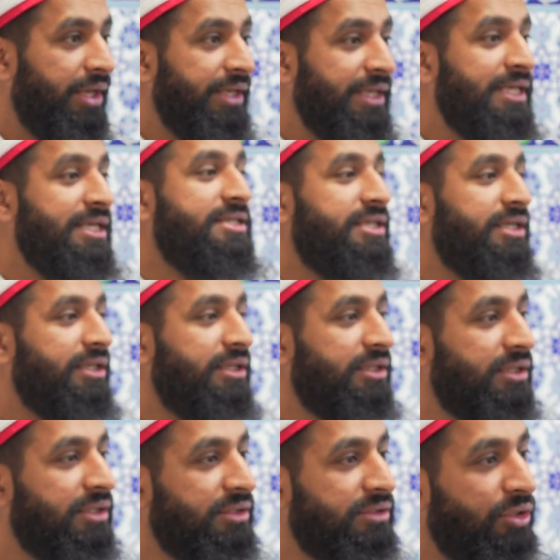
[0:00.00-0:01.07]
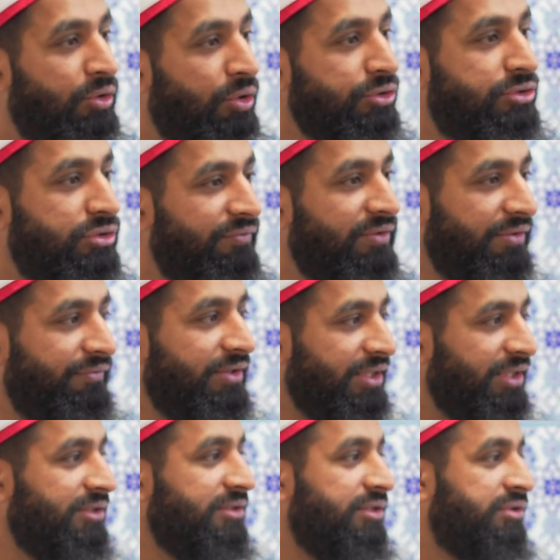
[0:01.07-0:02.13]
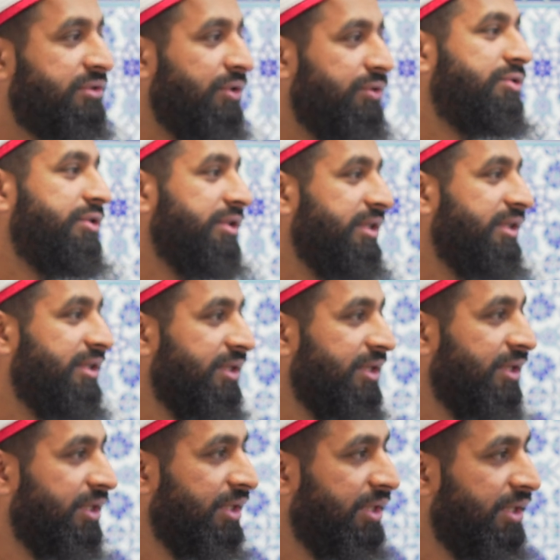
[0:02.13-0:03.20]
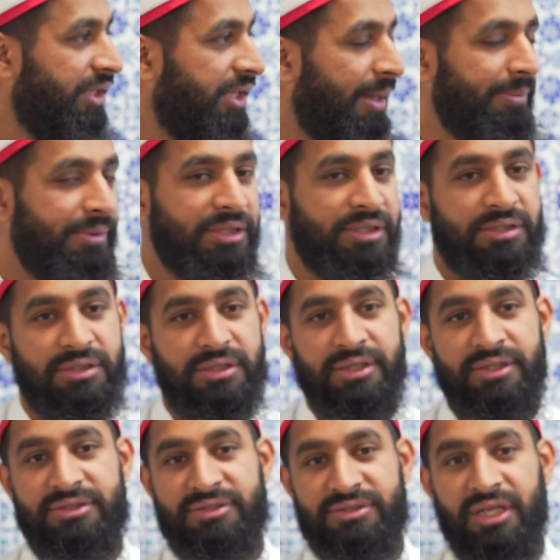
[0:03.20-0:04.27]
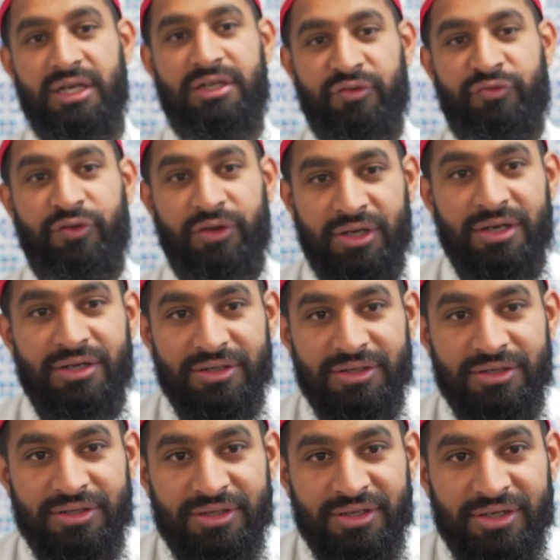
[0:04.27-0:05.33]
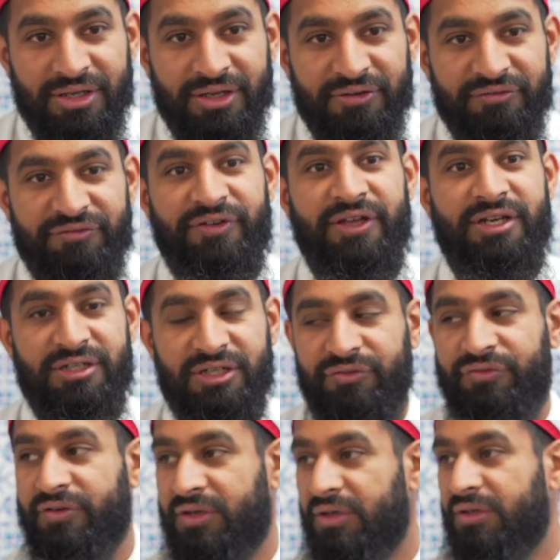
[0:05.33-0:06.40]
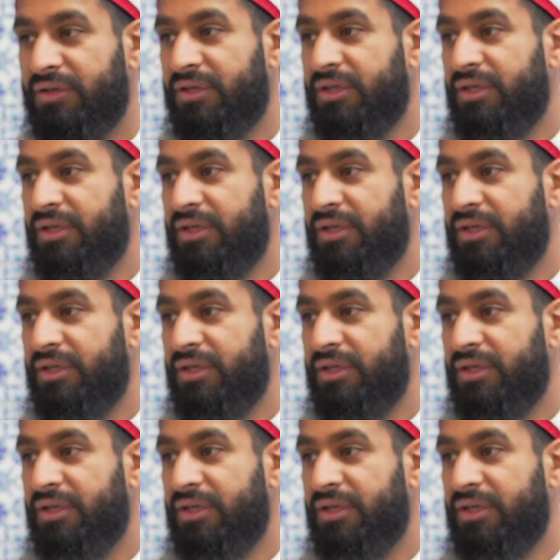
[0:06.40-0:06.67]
easing the cost of living in this country, I mean, it's still difficult. Very difficult.